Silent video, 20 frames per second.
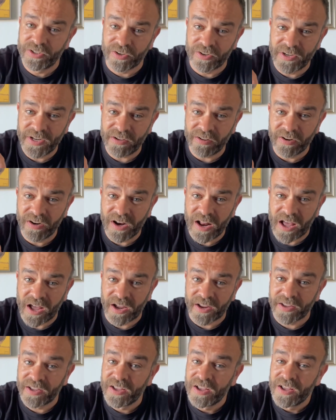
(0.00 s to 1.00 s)
problem
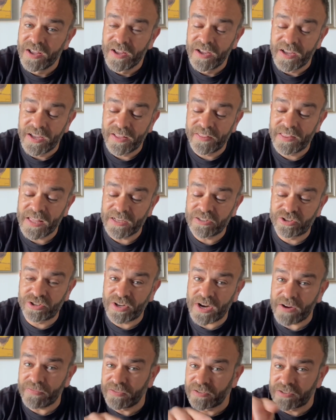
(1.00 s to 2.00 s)
is and how to
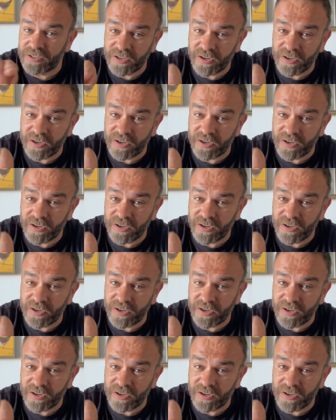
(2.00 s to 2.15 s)
repair it.